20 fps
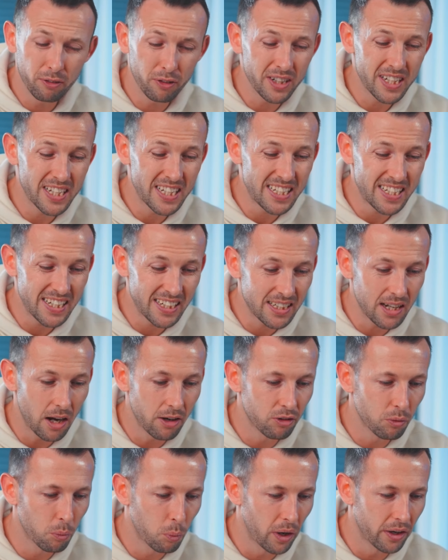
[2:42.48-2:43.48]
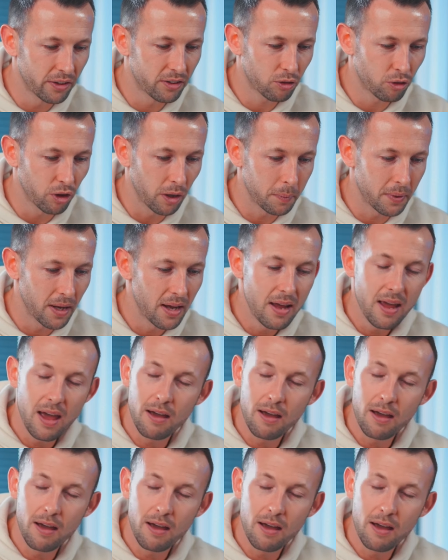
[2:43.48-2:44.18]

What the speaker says: for a 600-word script